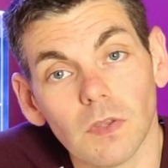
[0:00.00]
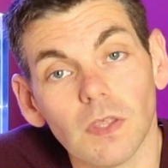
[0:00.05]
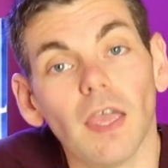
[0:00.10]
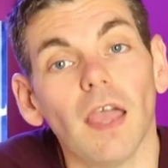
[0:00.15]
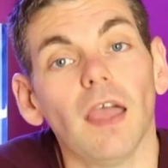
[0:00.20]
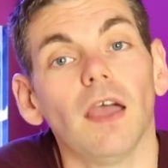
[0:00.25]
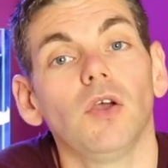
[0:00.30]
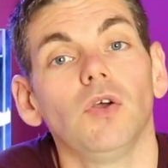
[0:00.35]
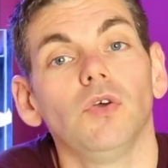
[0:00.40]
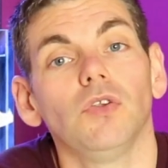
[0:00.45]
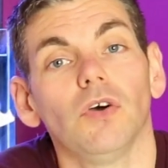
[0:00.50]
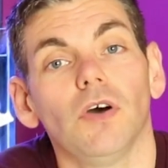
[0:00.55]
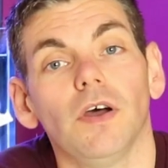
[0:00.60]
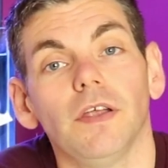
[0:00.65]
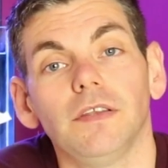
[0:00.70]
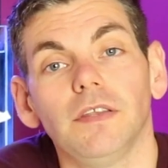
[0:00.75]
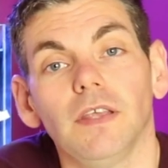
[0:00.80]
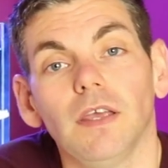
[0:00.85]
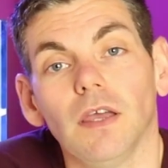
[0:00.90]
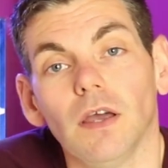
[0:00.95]
get a good
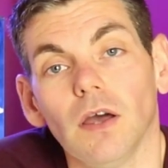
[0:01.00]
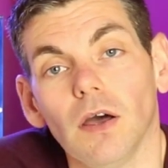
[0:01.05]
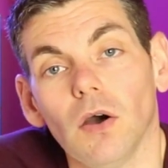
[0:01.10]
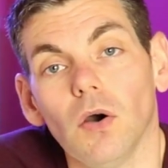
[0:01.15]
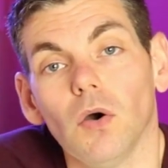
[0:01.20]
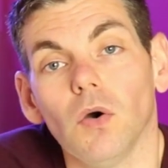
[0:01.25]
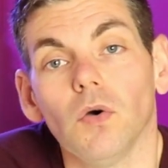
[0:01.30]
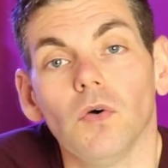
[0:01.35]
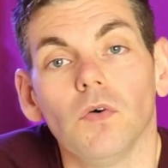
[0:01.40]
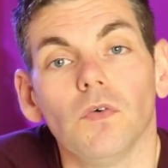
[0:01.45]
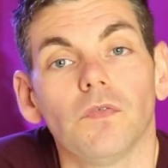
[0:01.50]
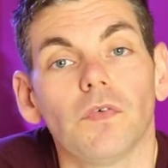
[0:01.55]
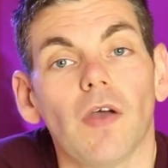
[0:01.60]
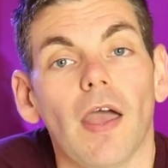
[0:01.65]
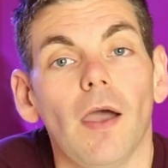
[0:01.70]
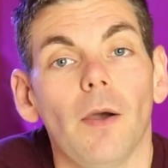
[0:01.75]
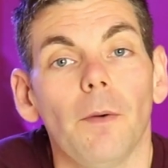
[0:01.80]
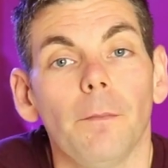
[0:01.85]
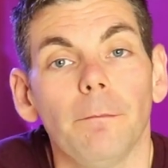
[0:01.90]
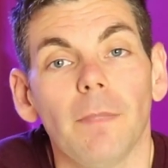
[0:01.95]
idea of
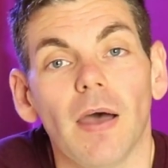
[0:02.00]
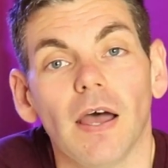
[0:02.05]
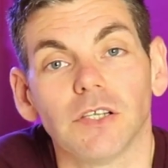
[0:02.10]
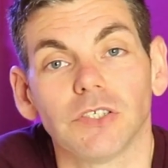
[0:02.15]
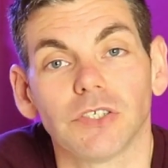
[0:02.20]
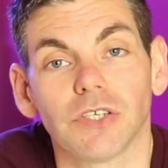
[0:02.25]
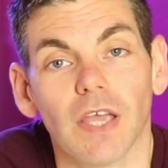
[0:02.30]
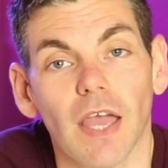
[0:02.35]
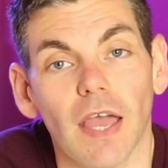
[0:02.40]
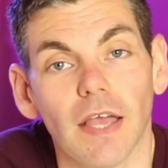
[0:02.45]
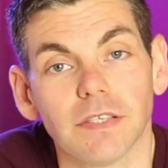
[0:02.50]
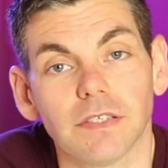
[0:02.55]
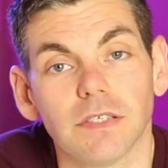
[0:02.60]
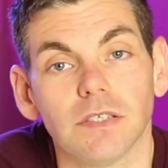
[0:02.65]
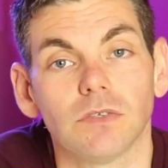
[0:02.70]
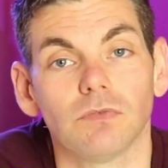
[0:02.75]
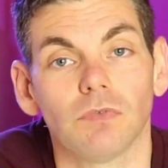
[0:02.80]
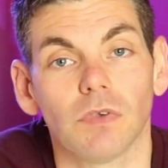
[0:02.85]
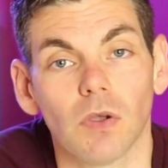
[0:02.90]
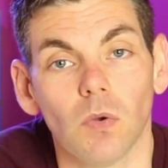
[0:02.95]
how much gas
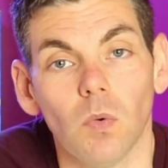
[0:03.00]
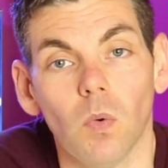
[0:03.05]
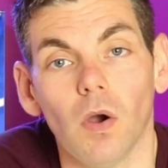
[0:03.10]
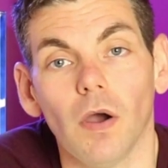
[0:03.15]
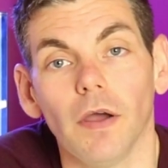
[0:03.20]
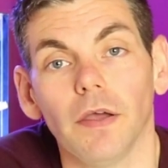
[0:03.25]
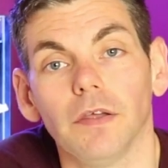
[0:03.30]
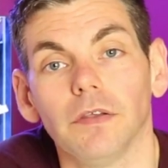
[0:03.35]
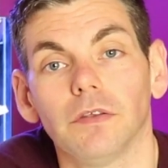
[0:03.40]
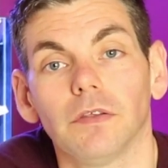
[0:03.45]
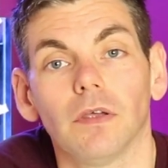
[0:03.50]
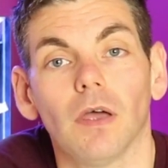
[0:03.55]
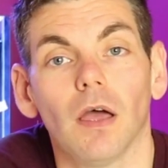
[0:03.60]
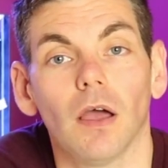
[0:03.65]
is required